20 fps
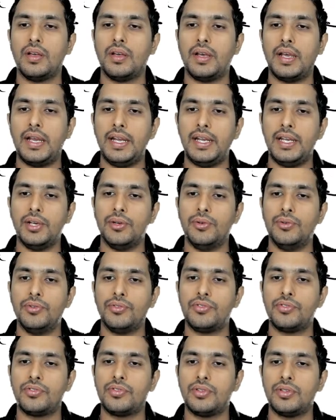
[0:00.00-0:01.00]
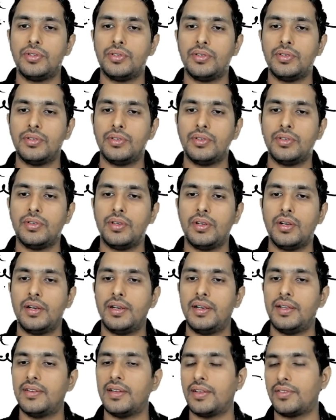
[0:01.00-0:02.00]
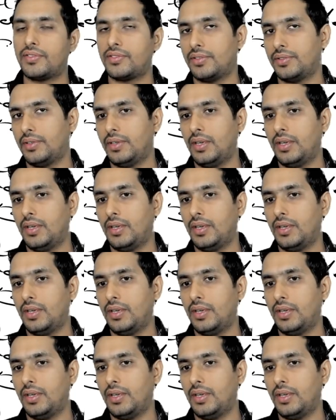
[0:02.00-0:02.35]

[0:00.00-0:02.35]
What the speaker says: induced disaster.